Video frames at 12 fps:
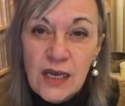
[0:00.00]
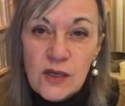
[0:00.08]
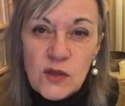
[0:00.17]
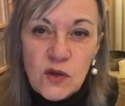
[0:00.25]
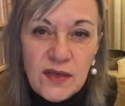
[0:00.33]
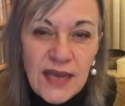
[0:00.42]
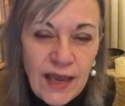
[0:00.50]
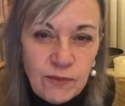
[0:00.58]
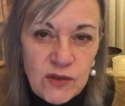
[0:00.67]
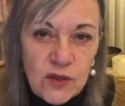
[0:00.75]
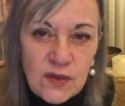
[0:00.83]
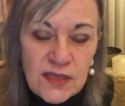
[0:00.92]
So
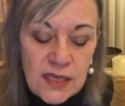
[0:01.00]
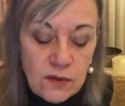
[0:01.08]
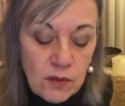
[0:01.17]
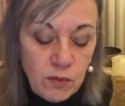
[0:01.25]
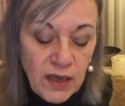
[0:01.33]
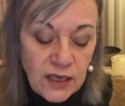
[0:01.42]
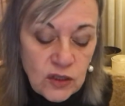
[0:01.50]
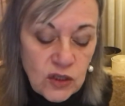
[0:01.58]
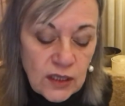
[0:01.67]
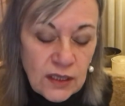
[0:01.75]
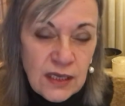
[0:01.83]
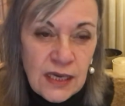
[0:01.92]
Neptune is in the
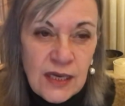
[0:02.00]
picture.